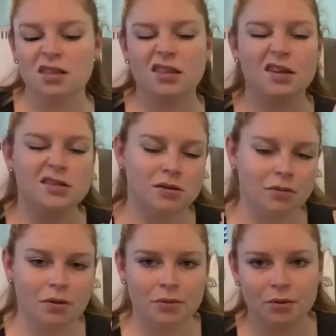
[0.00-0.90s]
these are
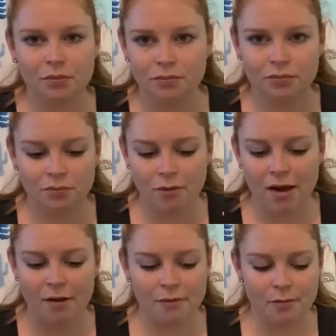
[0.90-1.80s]
what we
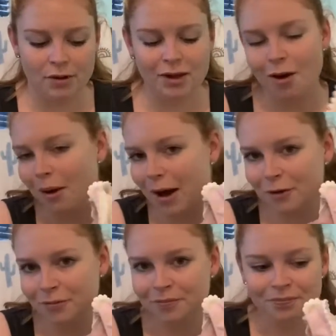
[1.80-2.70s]
wear when we go out.
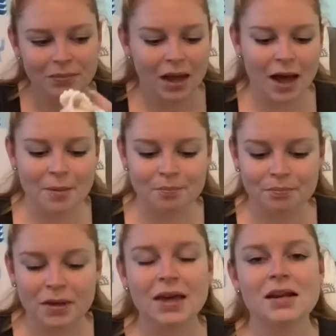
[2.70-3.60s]

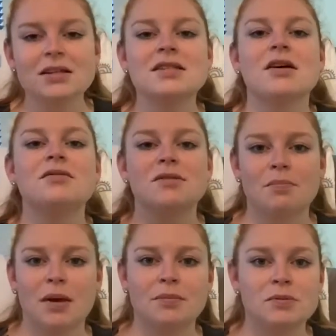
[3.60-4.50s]
But get yourself some
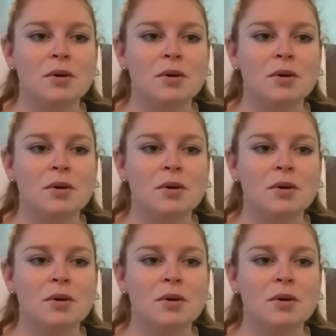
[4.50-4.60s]
bibs.